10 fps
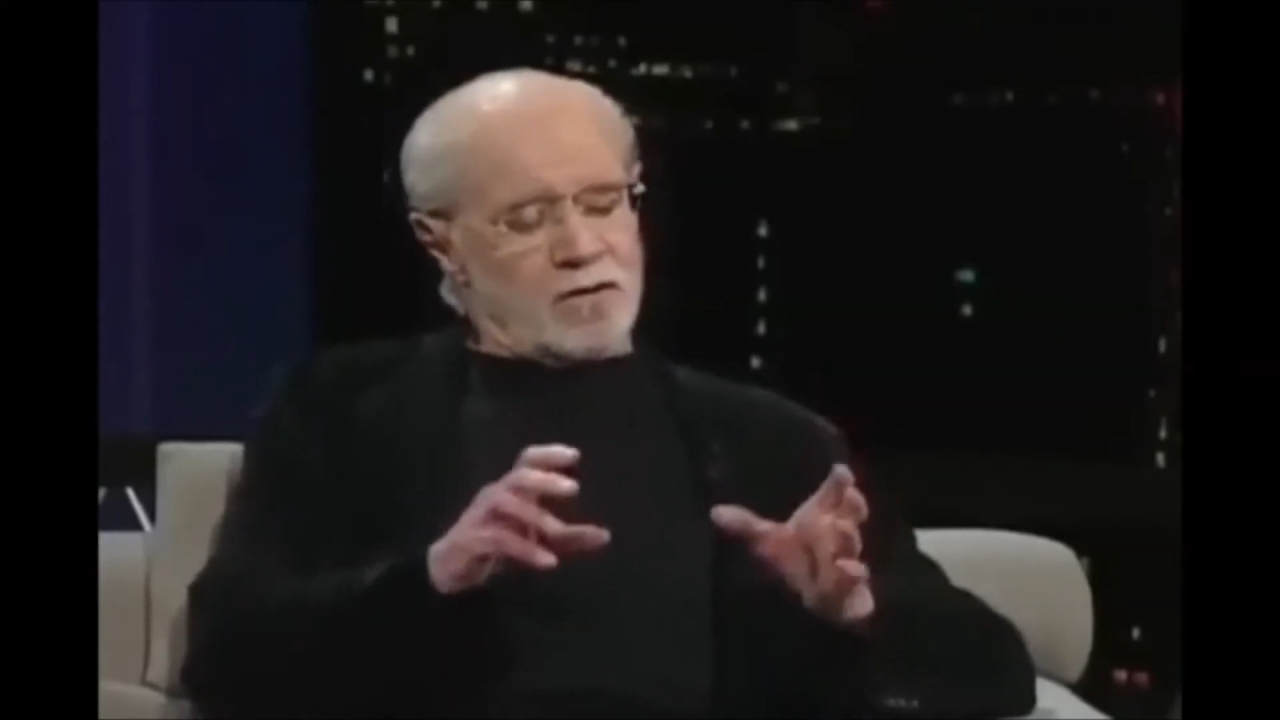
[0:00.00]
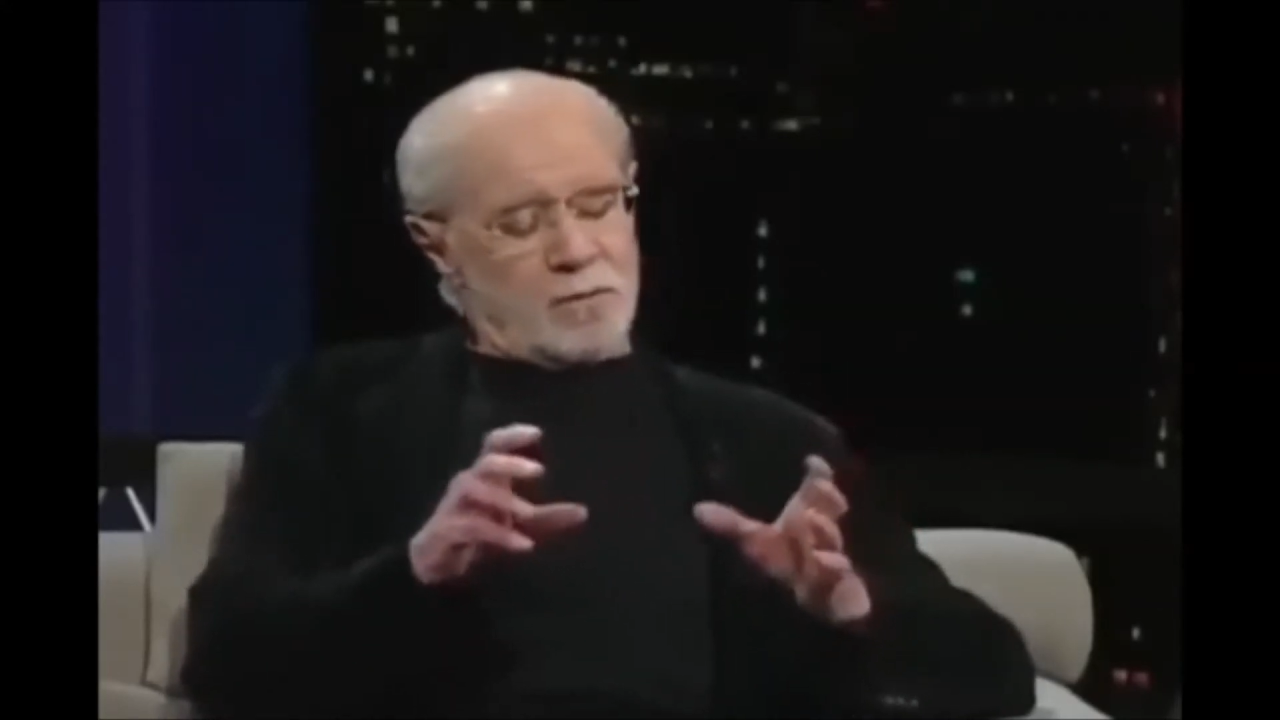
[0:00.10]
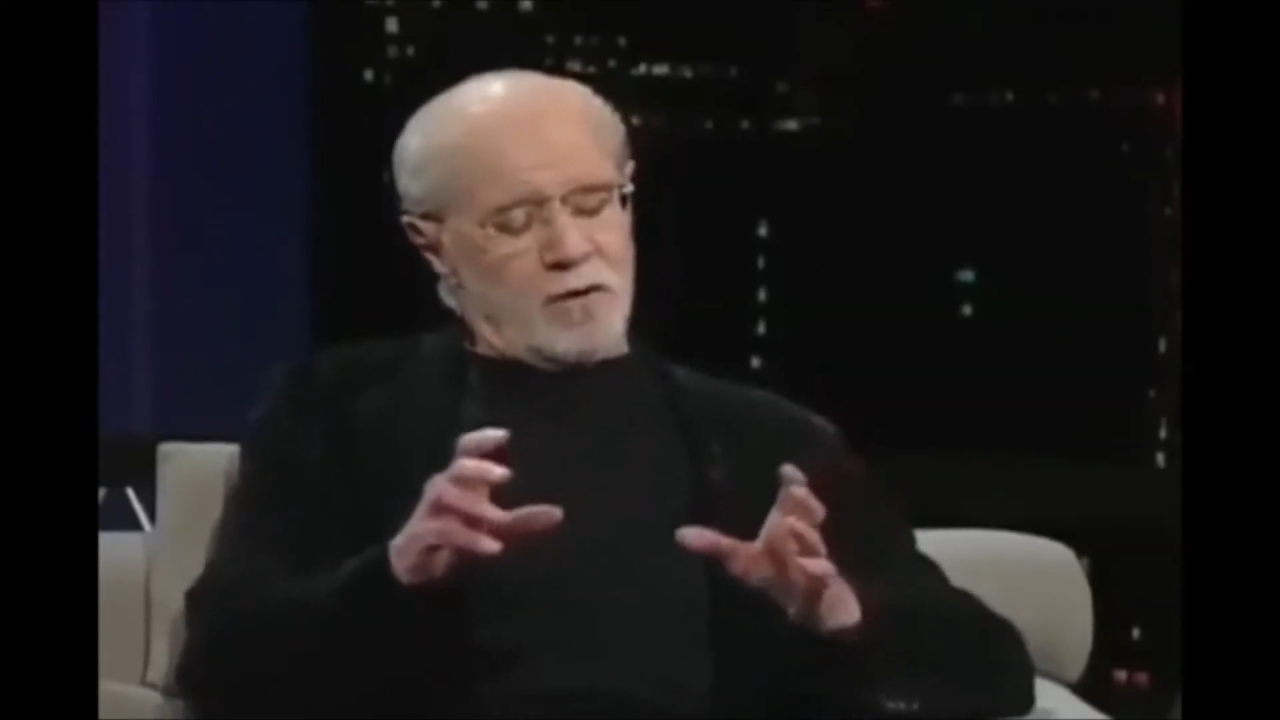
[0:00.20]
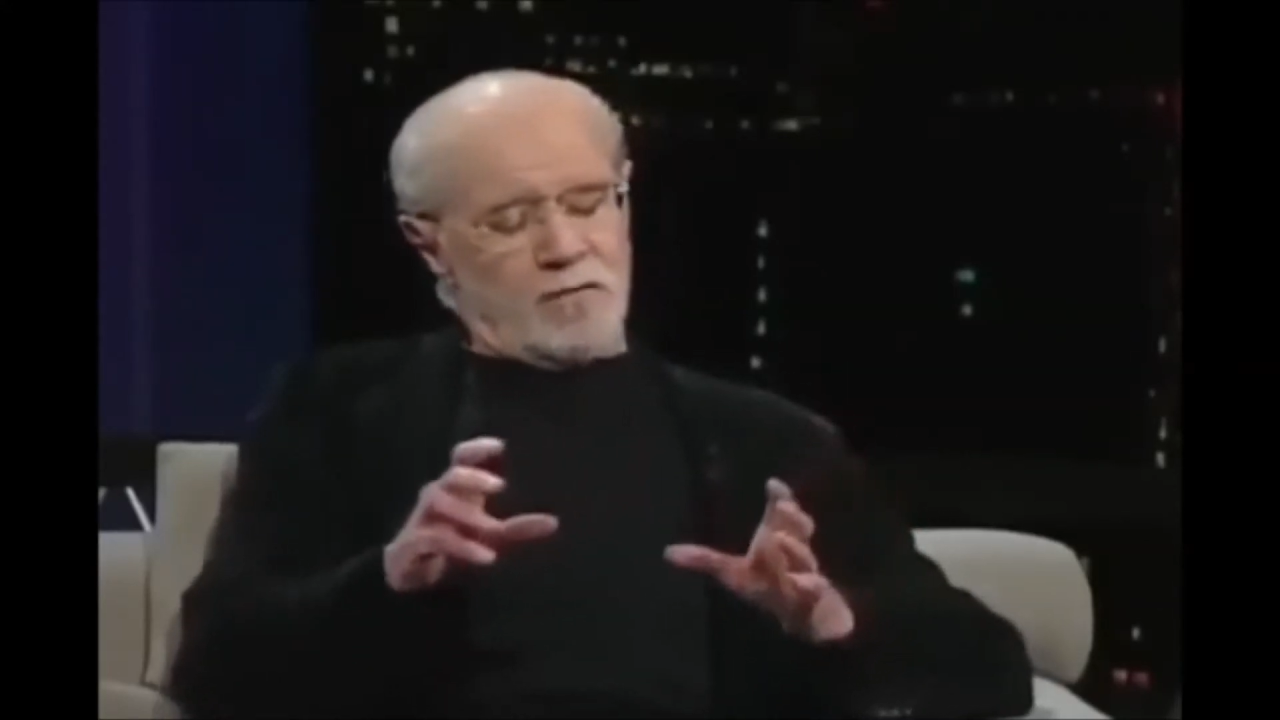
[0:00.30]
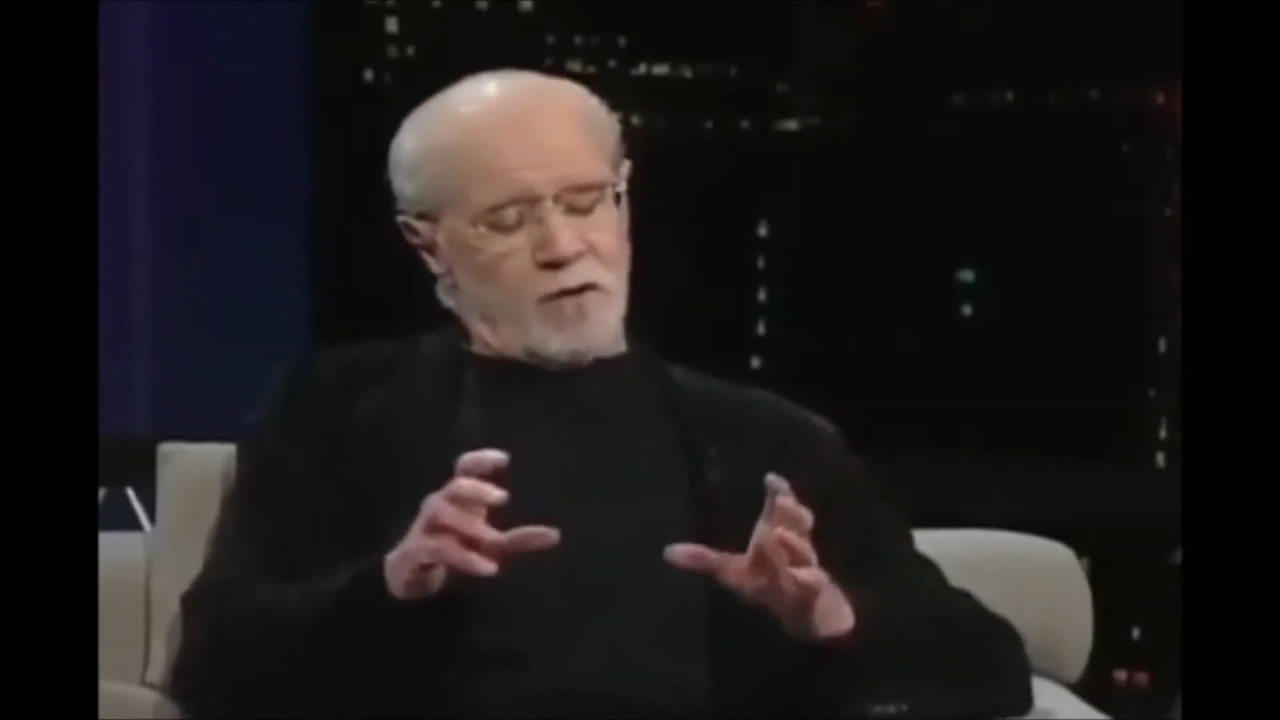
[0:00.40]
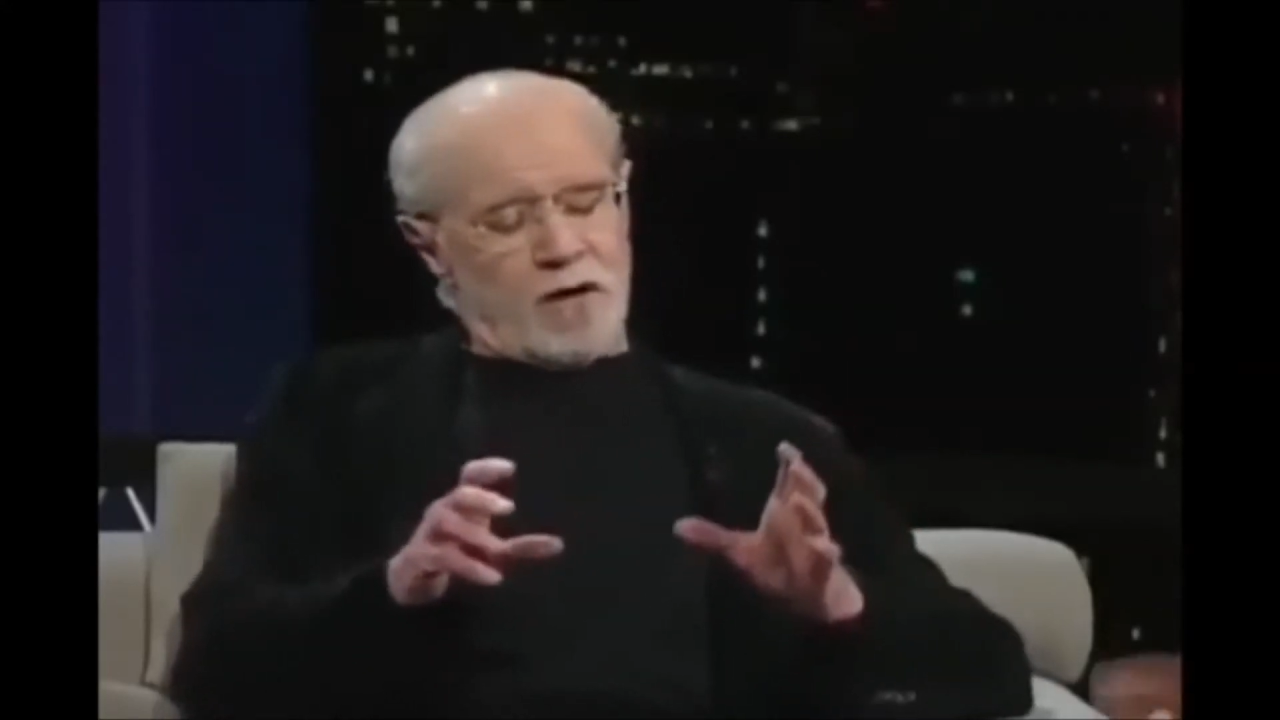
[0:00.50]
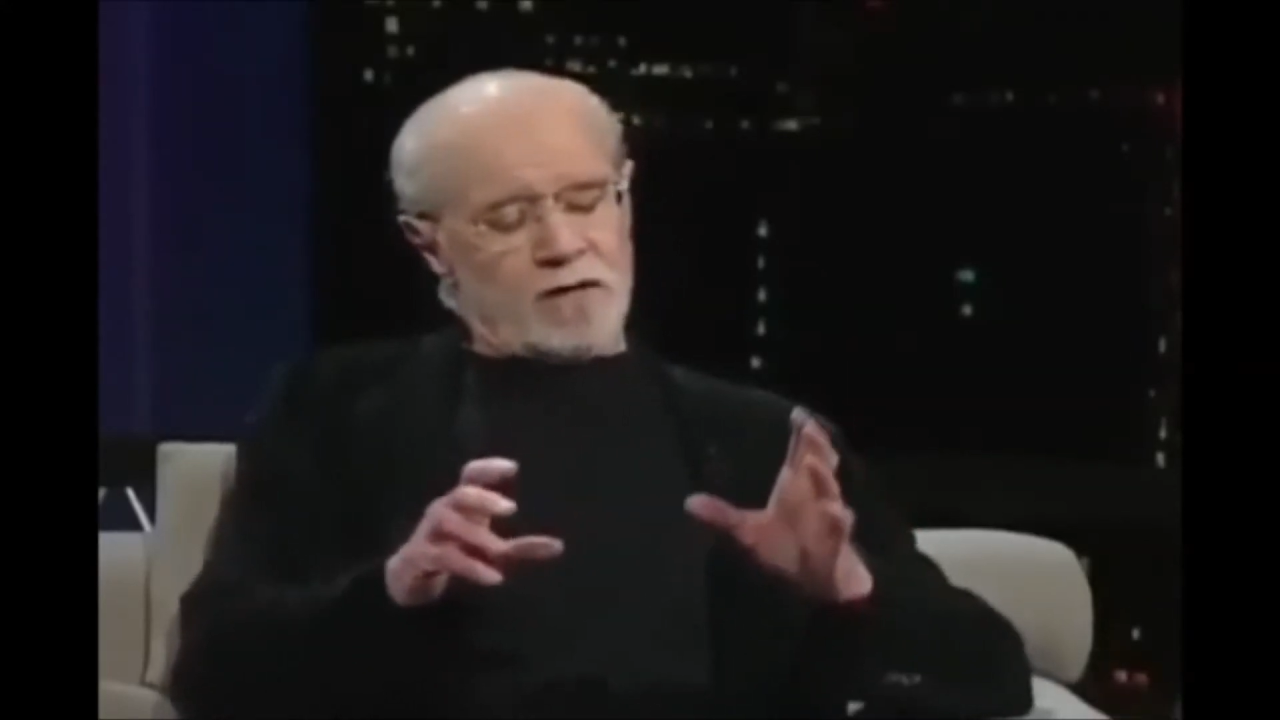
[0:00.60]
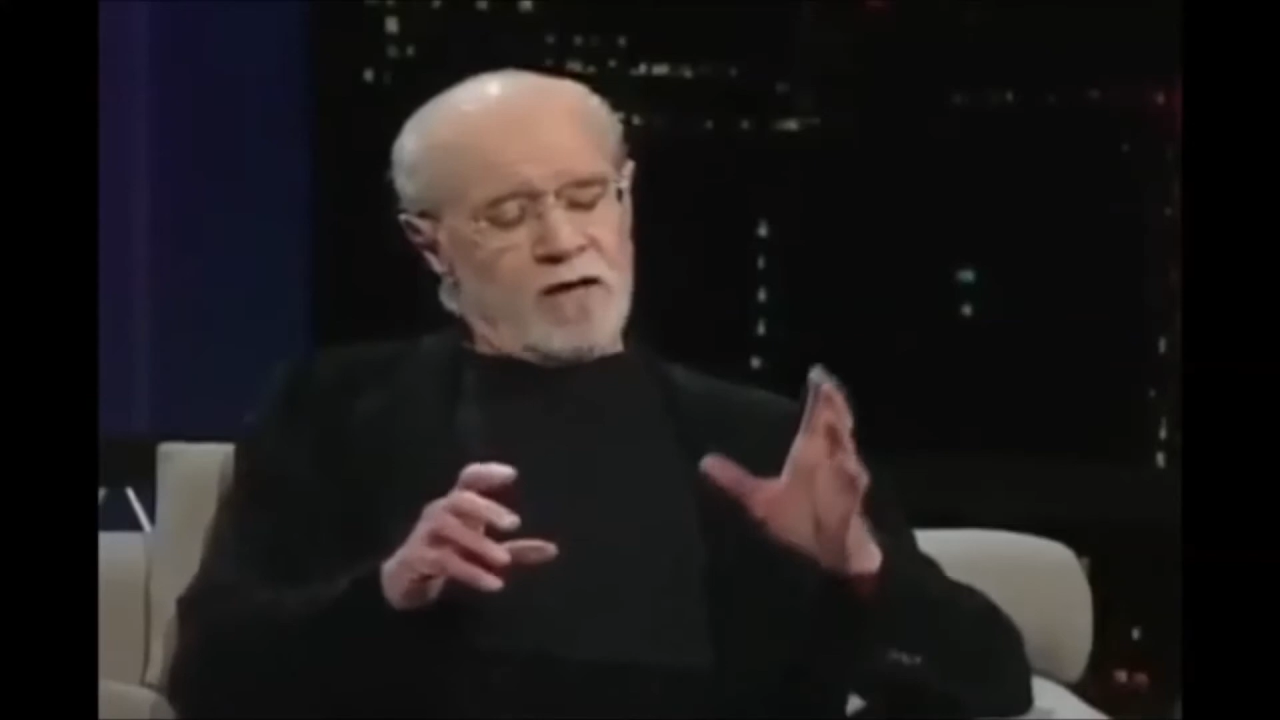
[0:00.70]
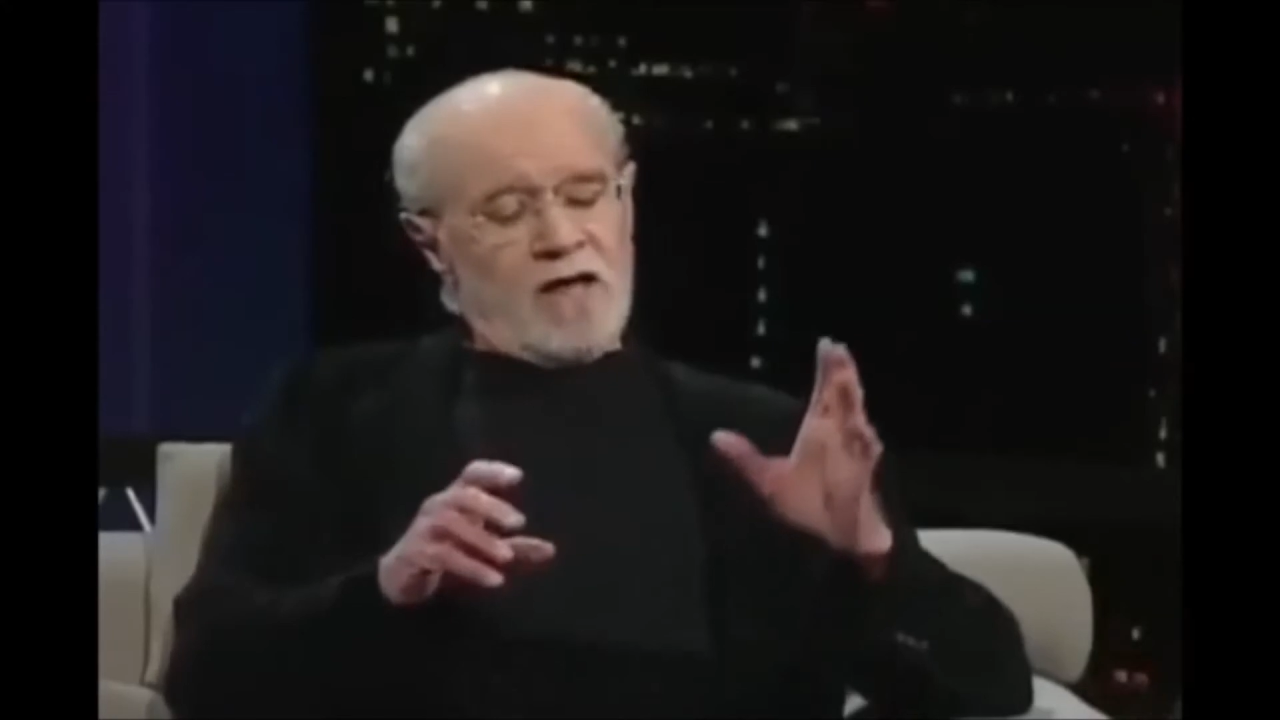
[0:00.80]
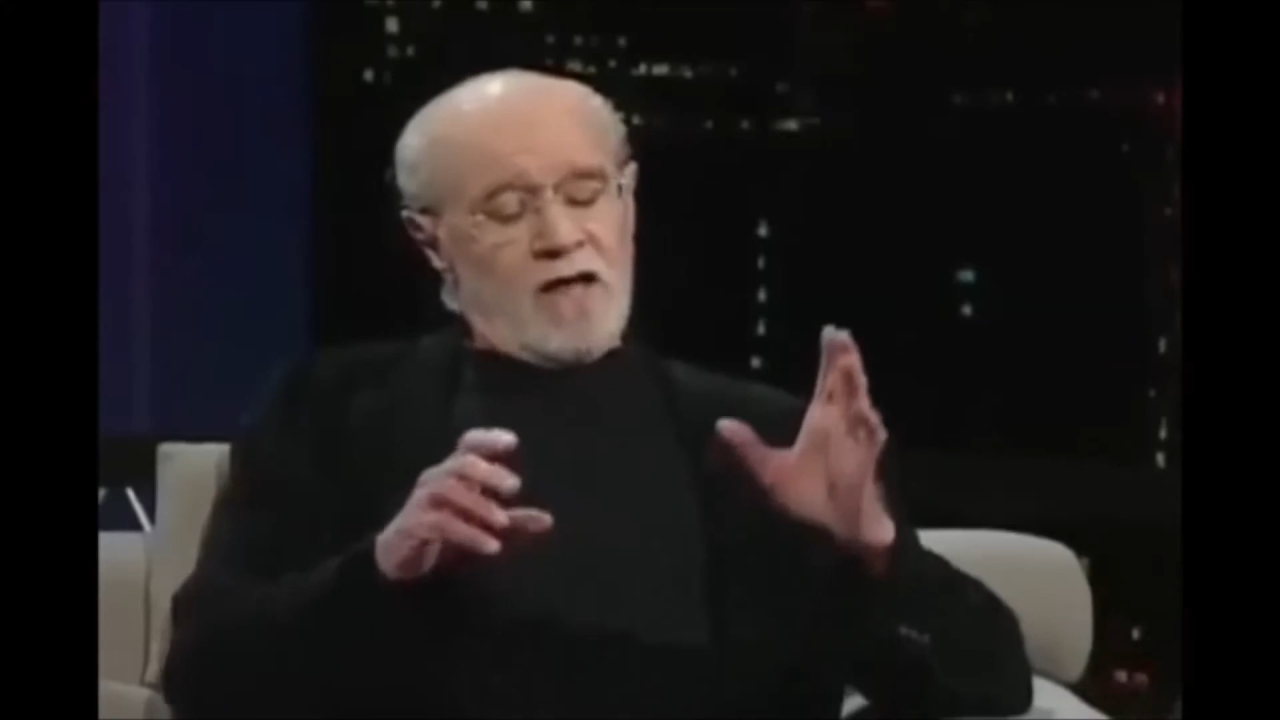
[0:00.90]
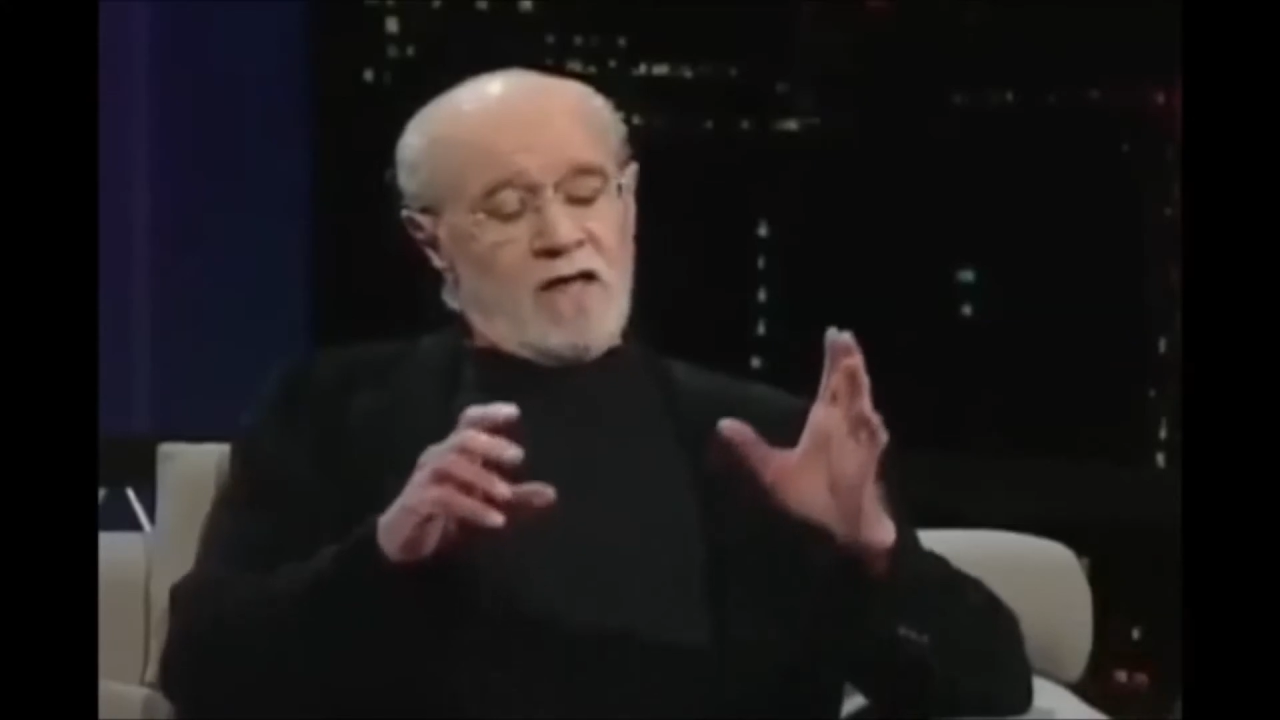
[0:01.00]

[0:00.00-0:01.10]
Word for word: and the Bill of Rights.